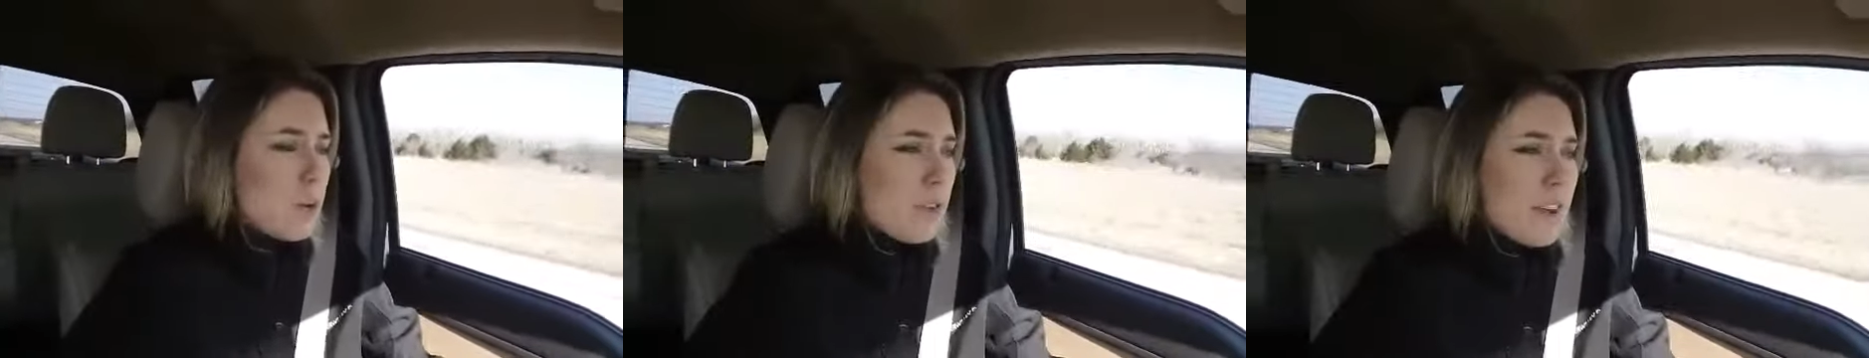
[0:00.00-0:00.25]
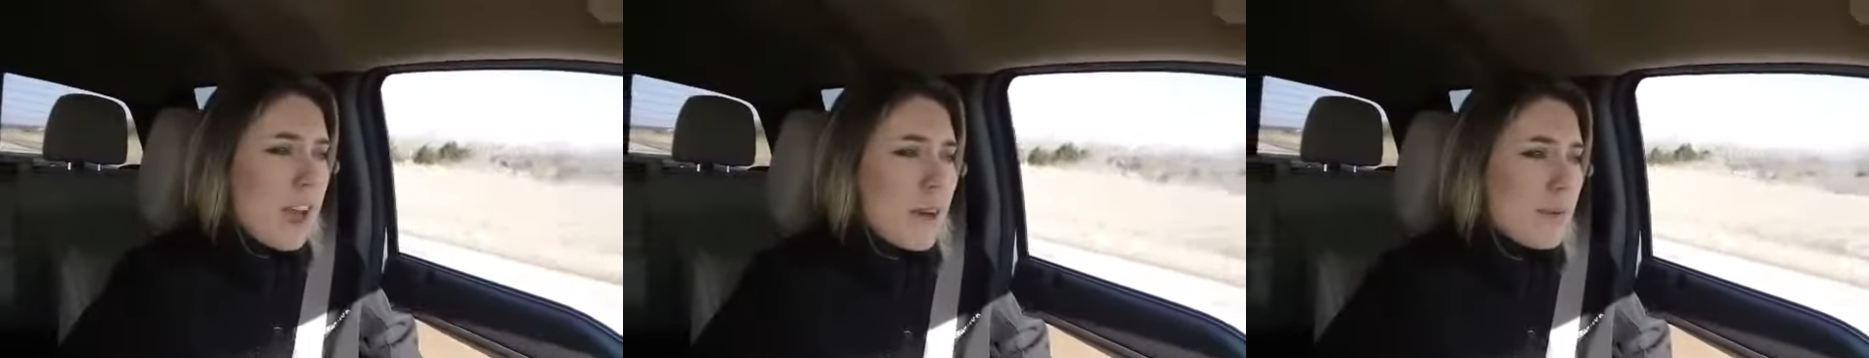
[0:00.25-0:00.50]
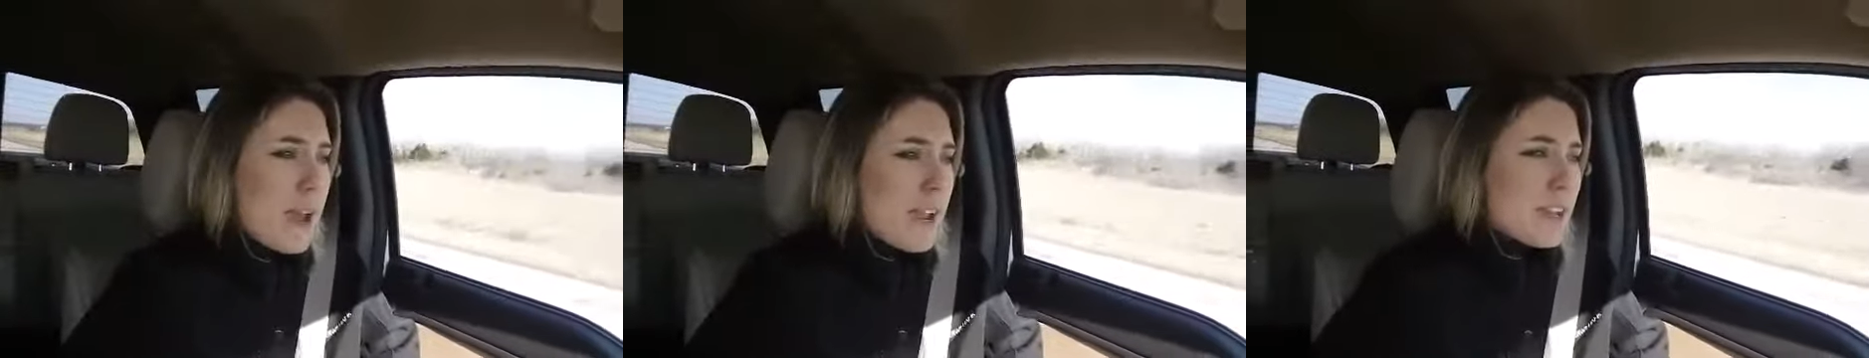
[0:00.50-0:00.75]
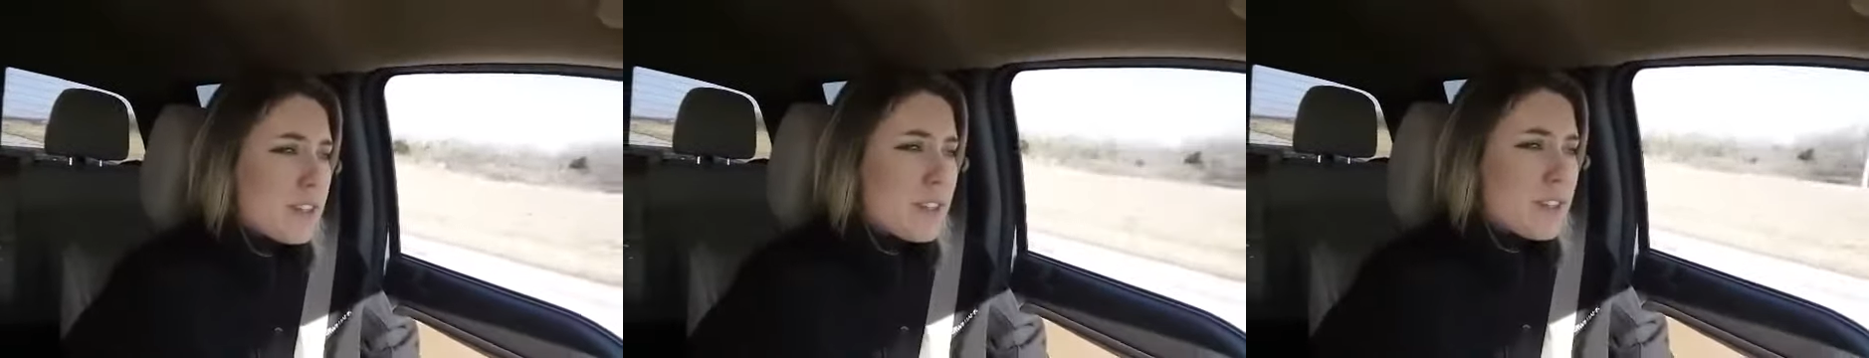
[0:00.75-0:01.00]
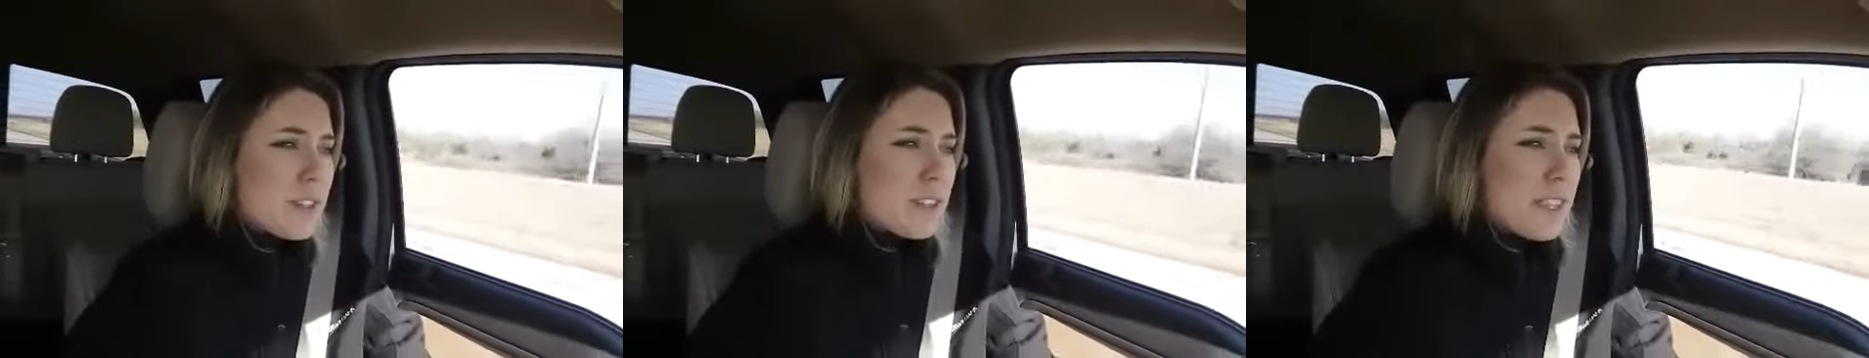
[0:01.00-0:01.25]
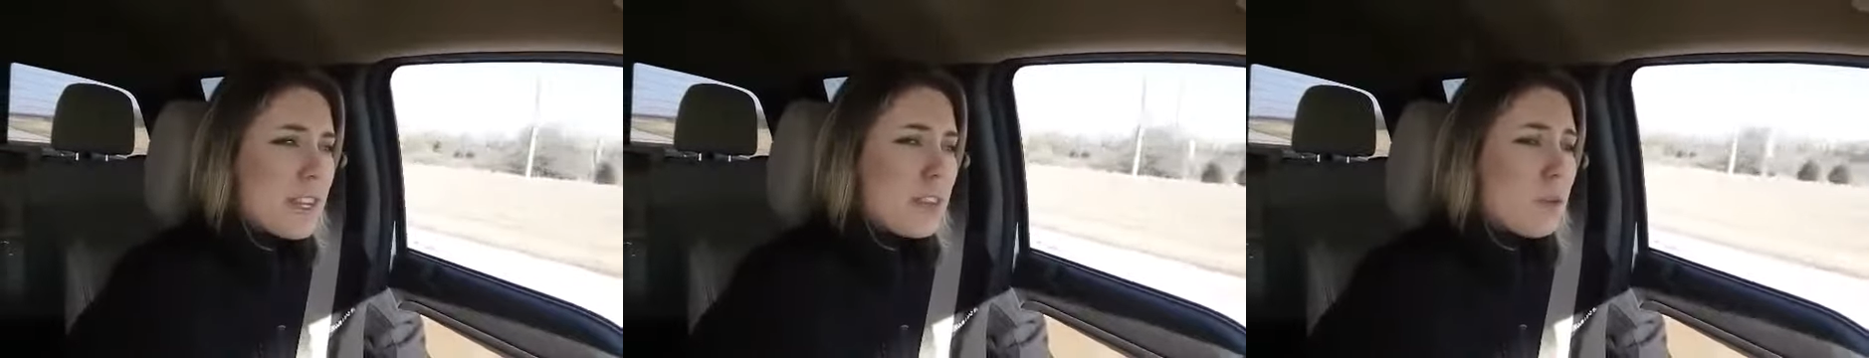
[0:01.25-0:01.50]
We've got buyers
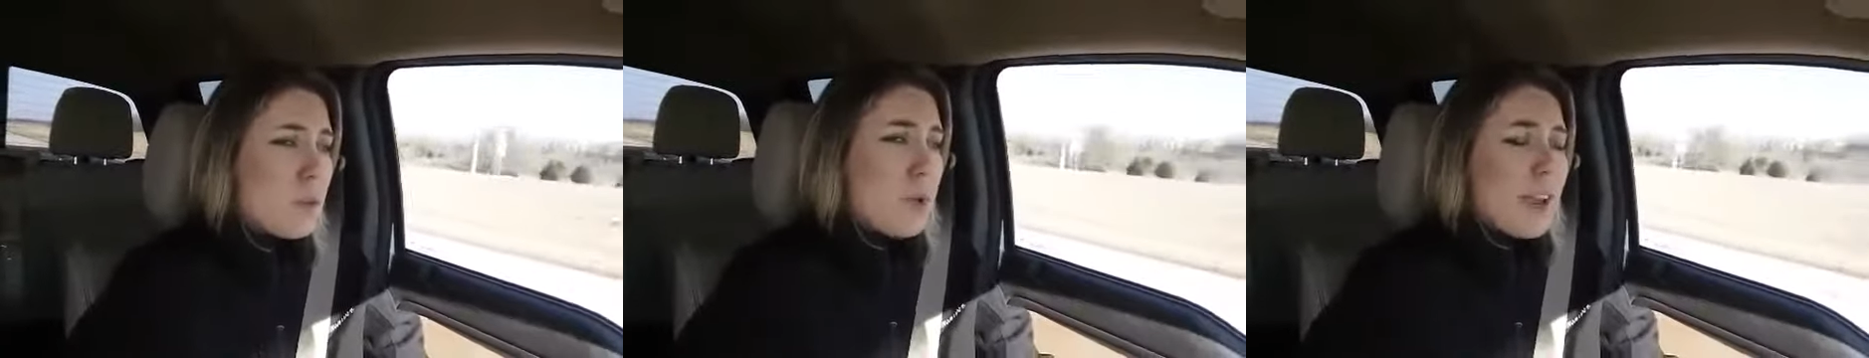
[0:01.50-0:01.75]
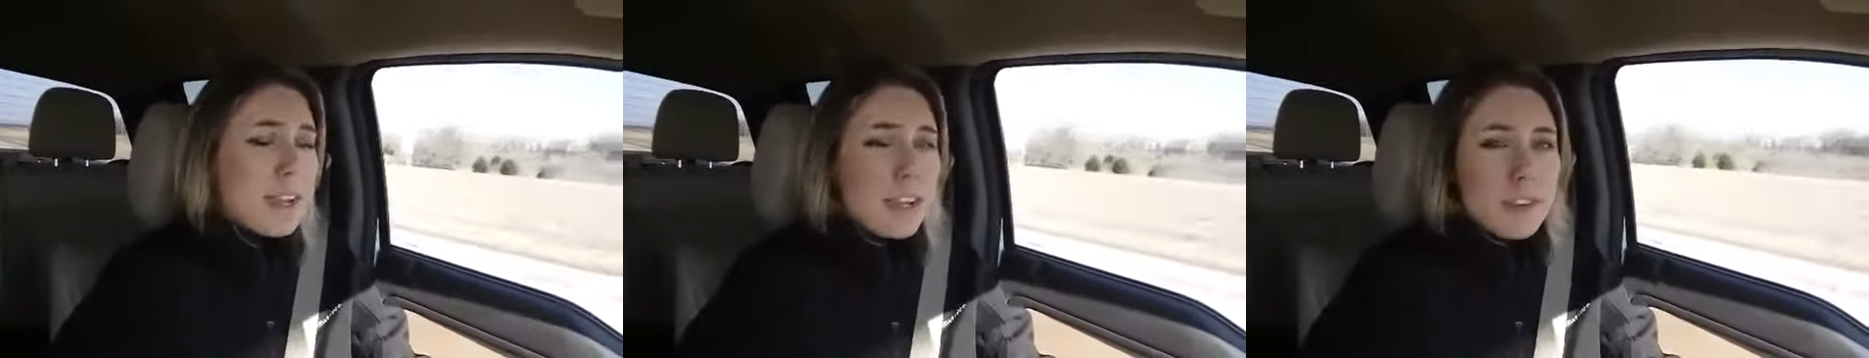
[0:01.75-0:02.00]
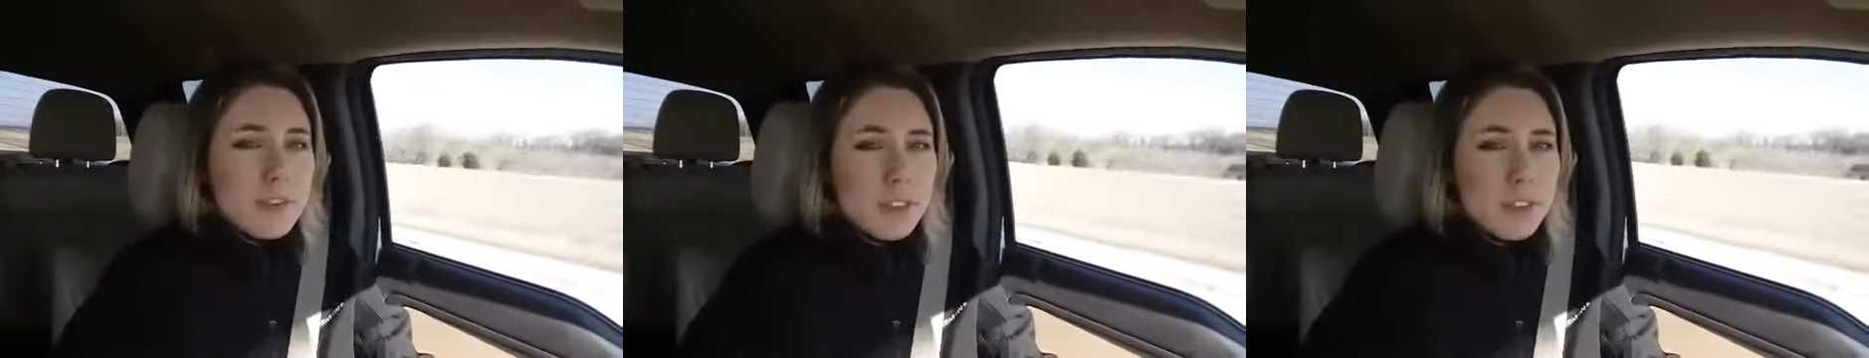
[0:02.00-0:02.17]
just sitting waiting